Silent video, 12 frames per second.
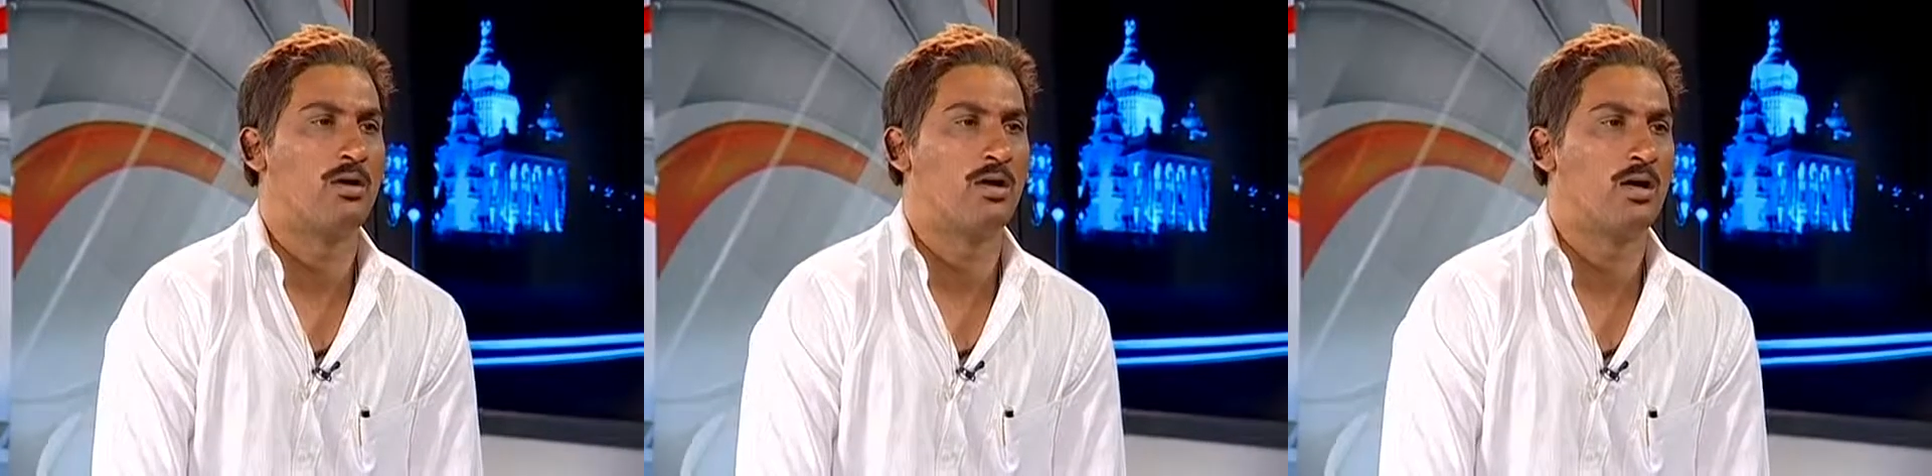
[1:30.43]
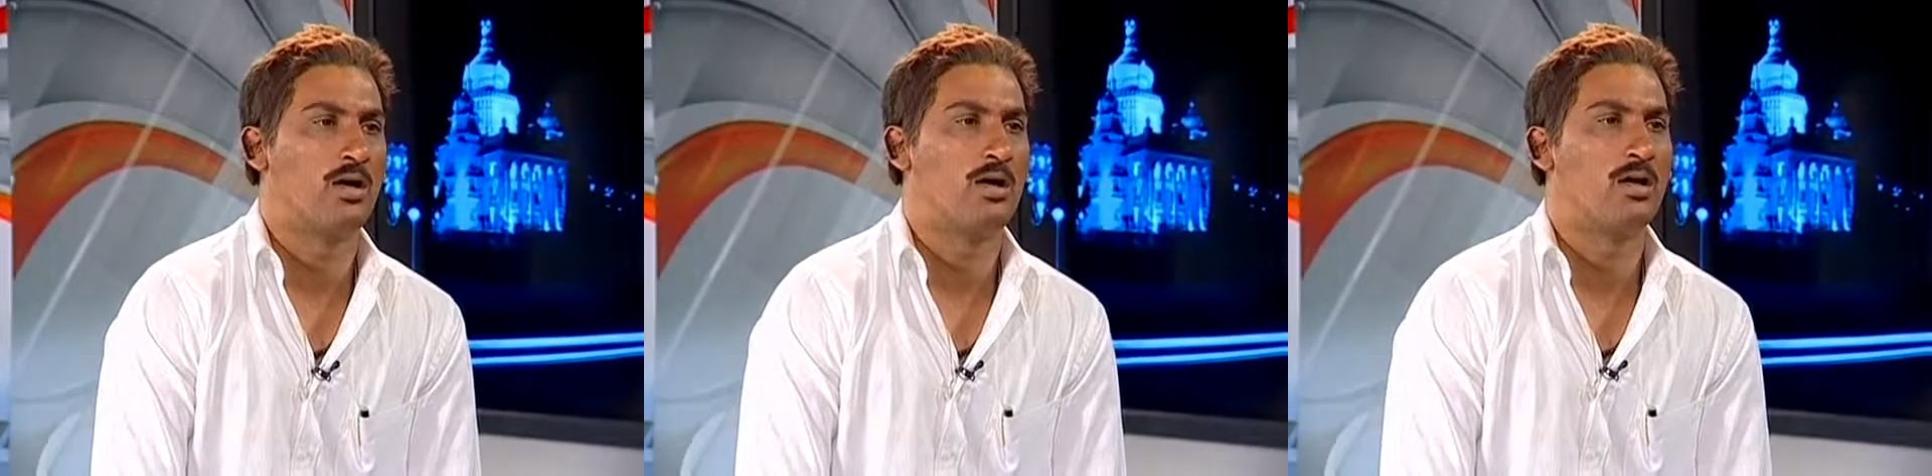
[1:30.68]

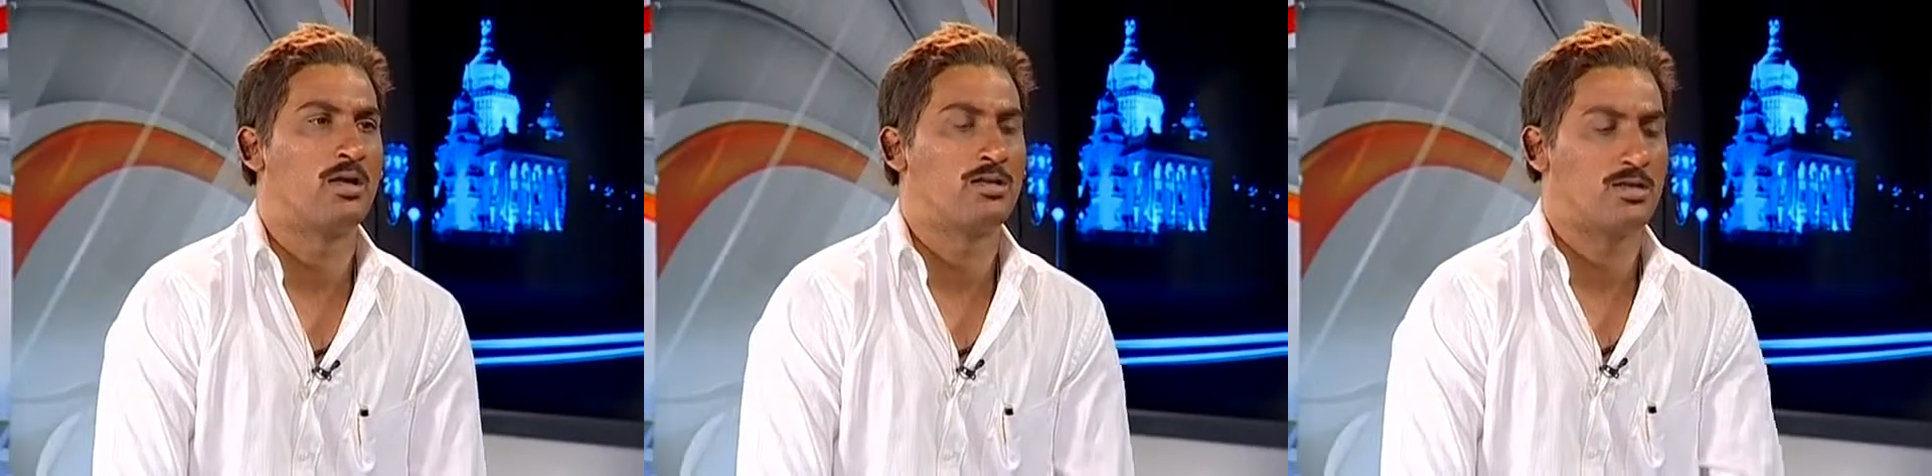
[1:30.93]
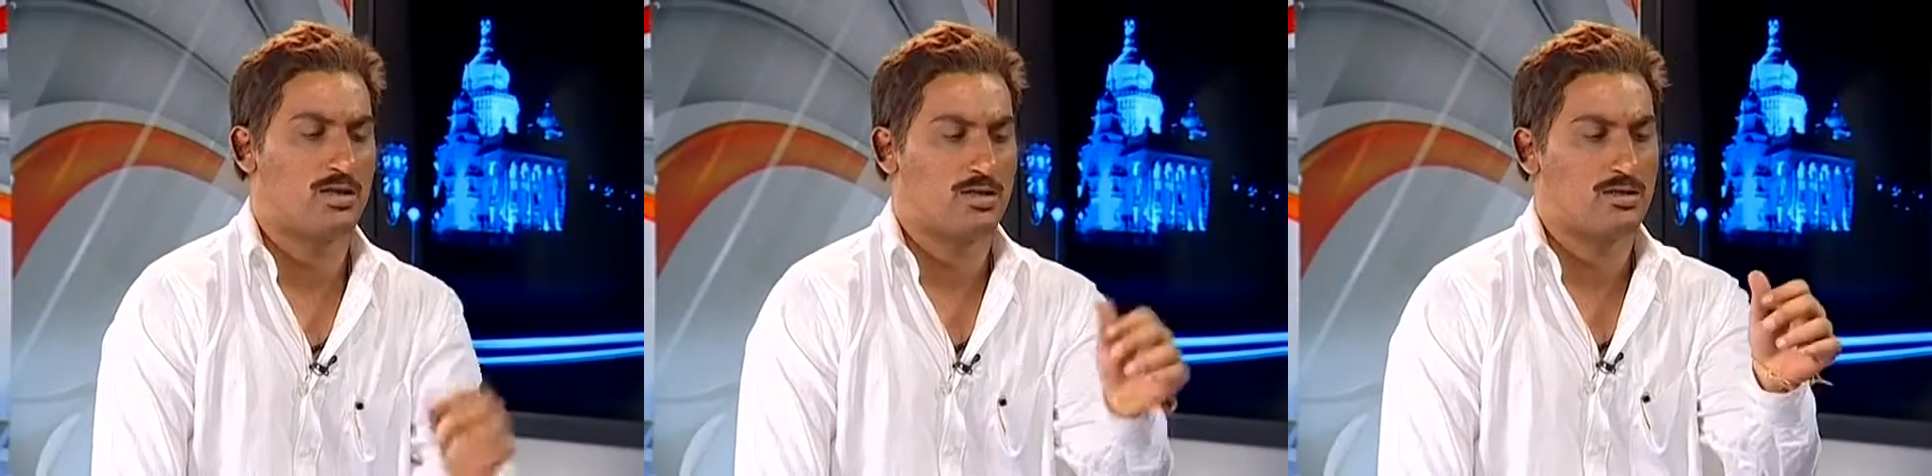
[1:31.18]
uh,
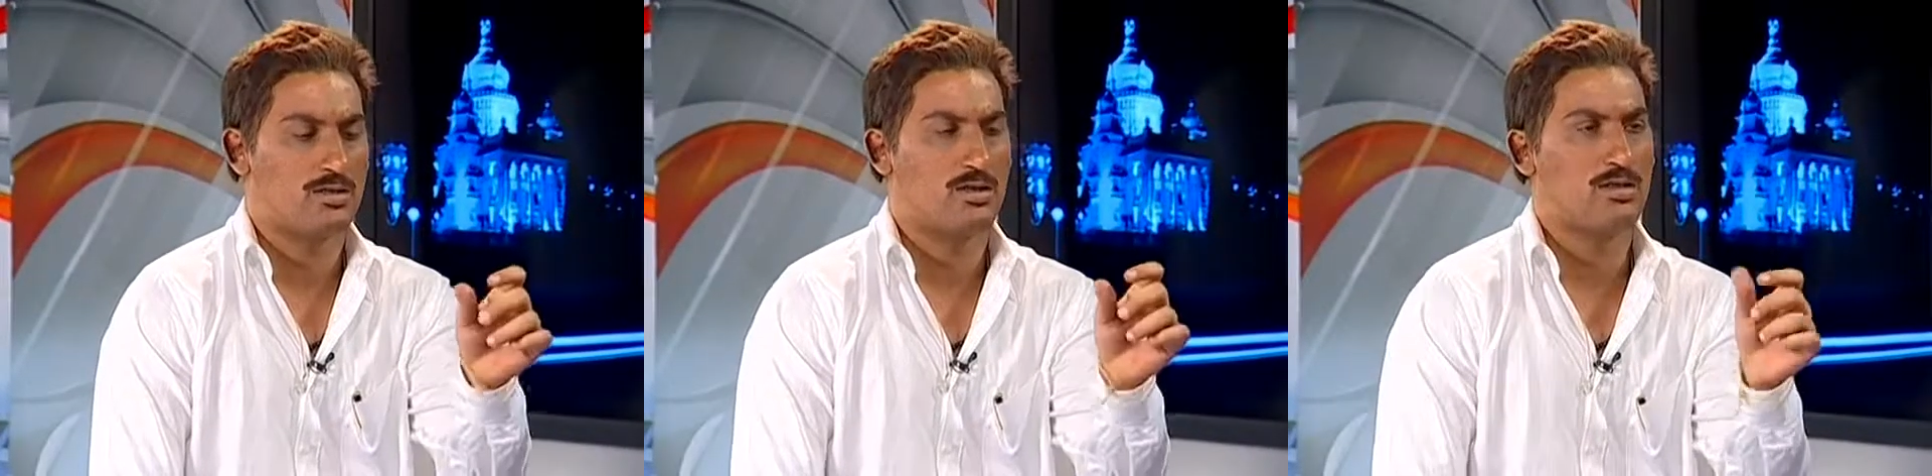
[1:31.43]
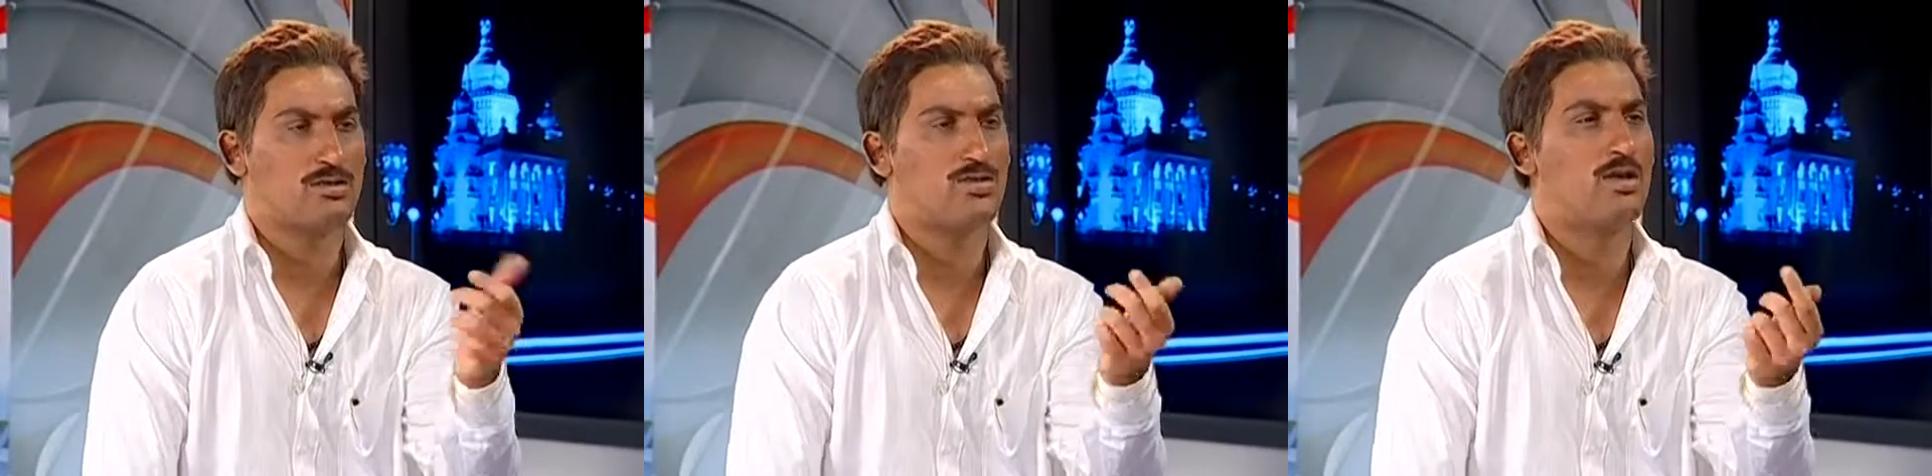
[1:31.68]

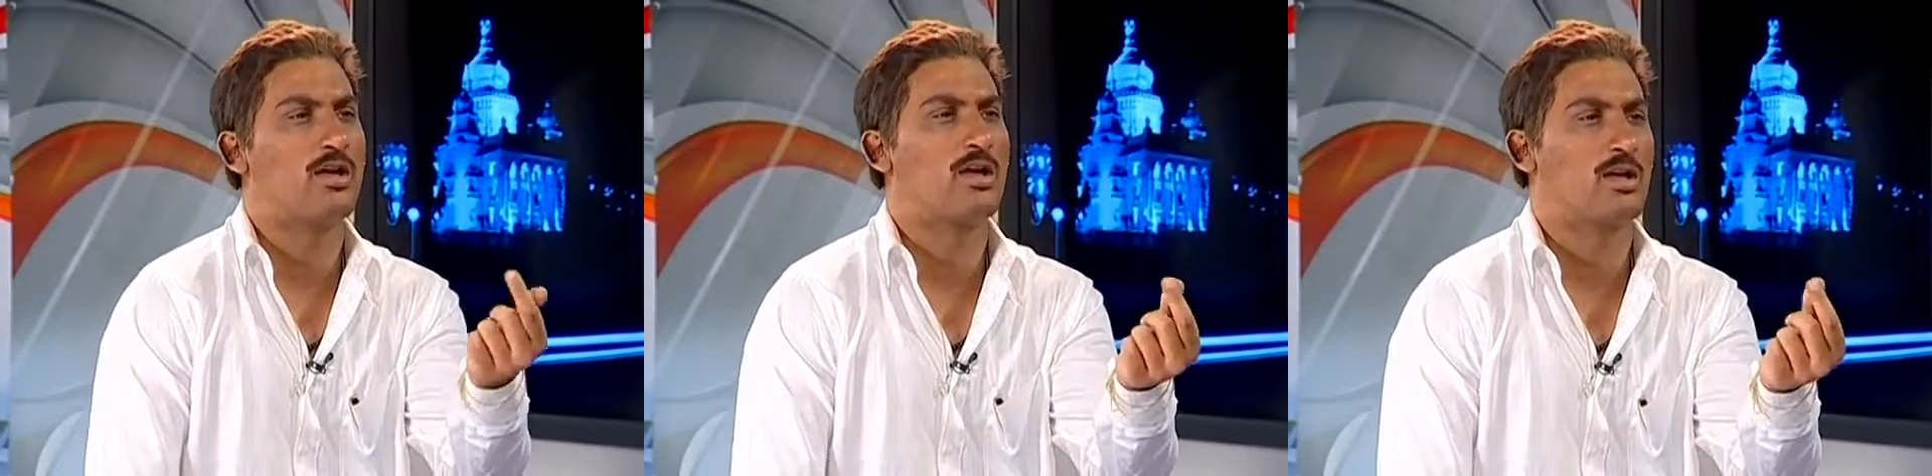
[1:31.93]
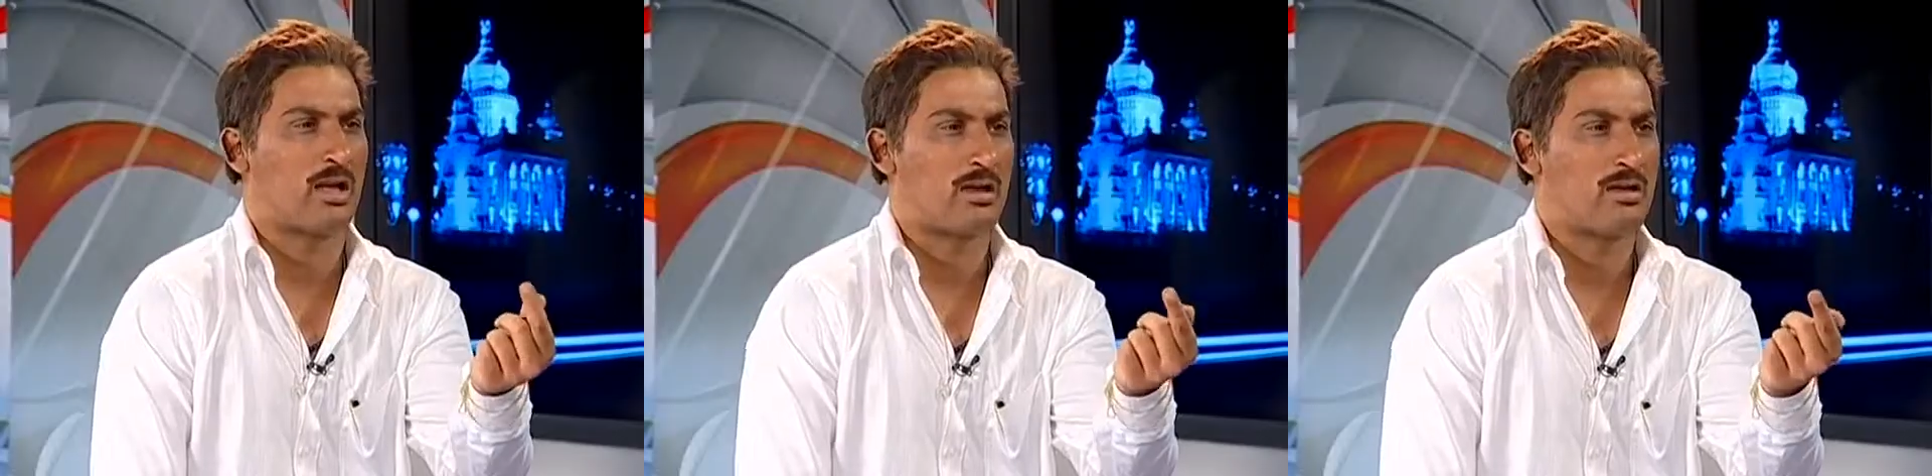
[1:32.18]
chili color,